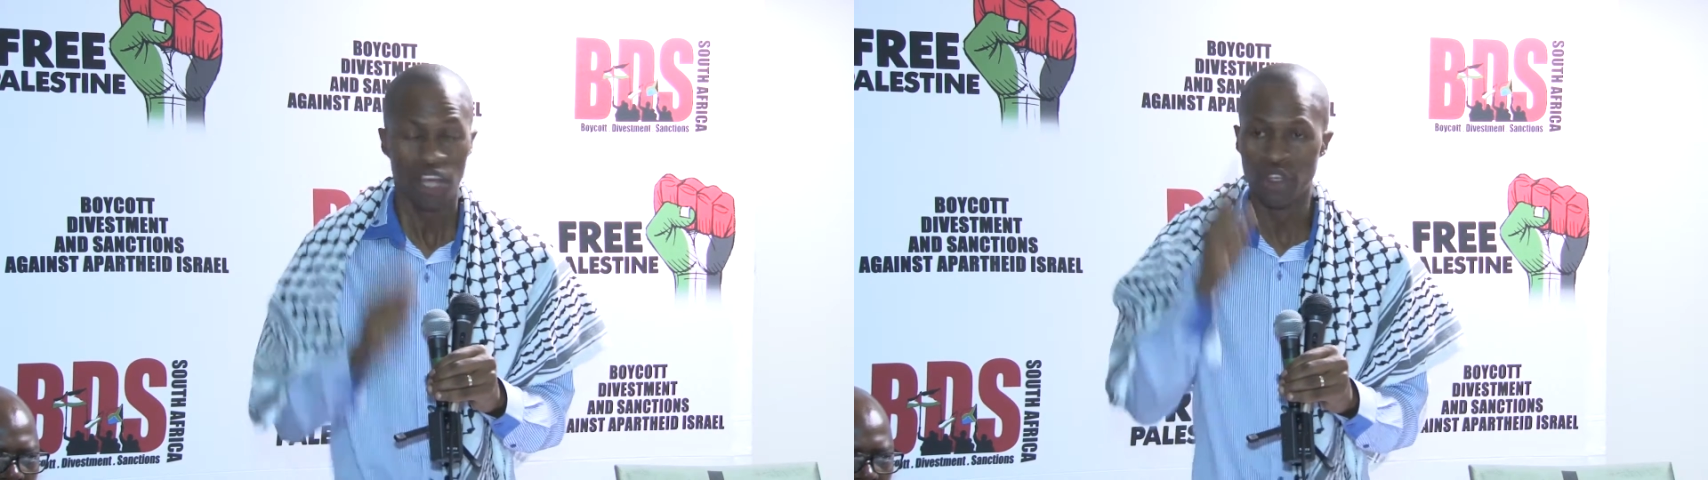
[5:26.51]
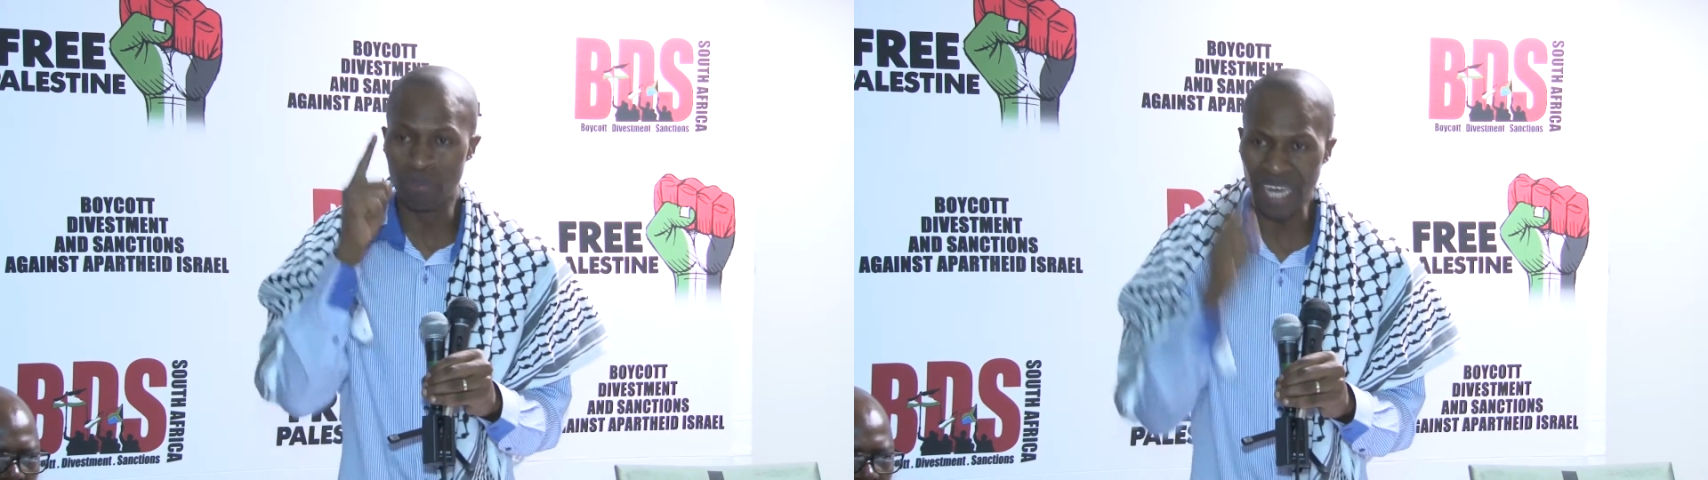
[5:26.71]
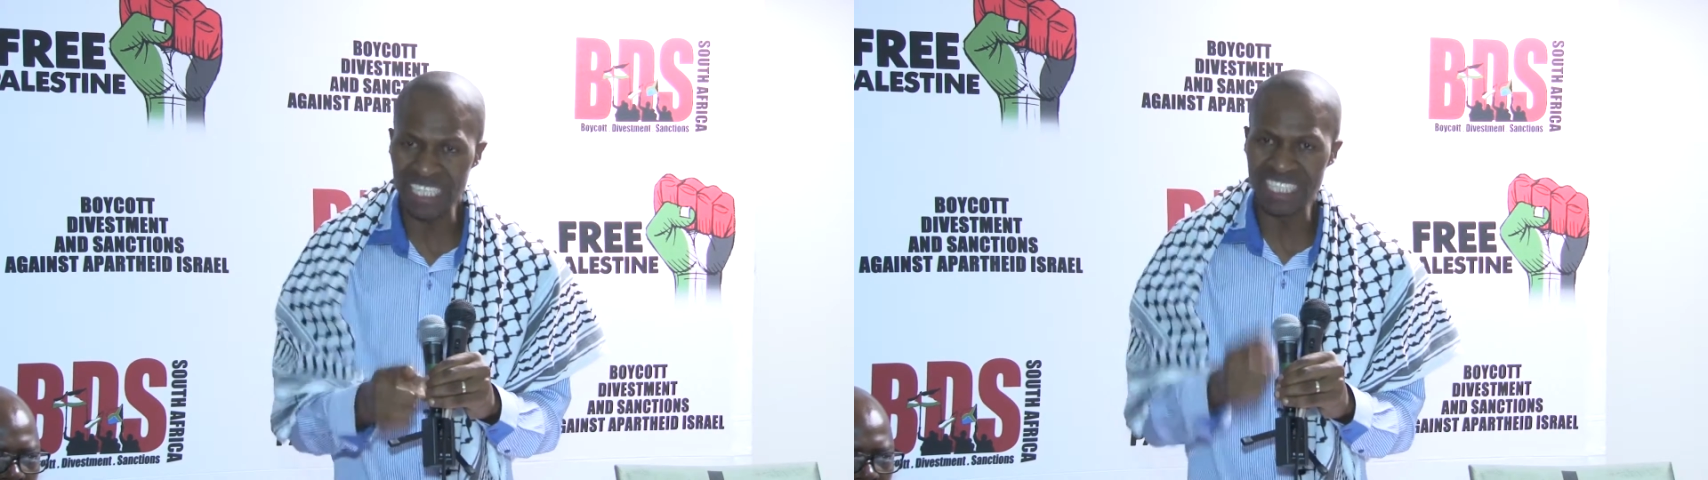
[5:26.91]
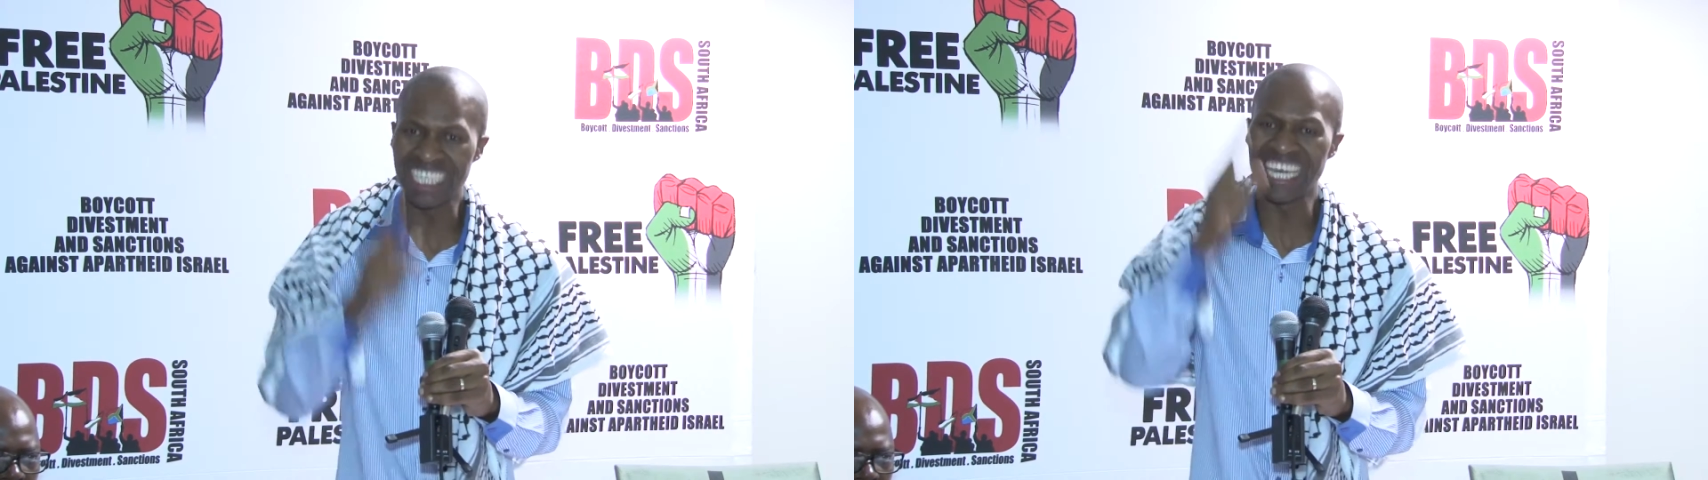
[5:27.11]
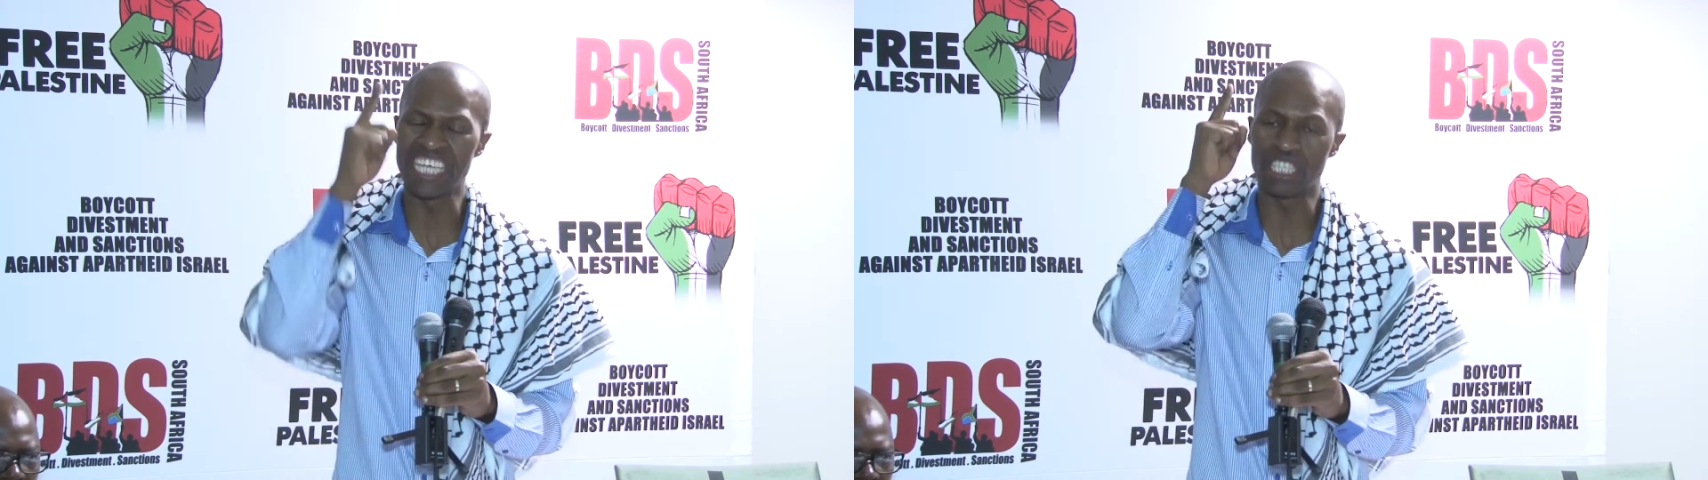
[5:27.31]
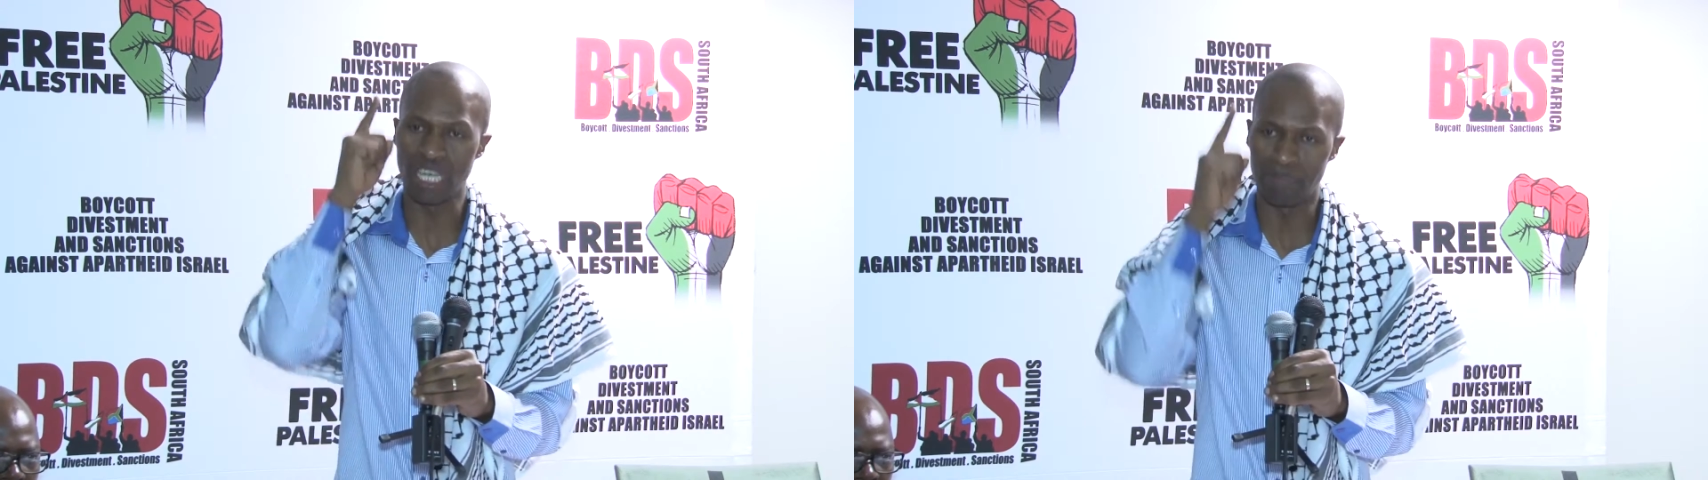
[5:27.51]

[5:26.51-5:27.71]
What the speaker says: Humanity has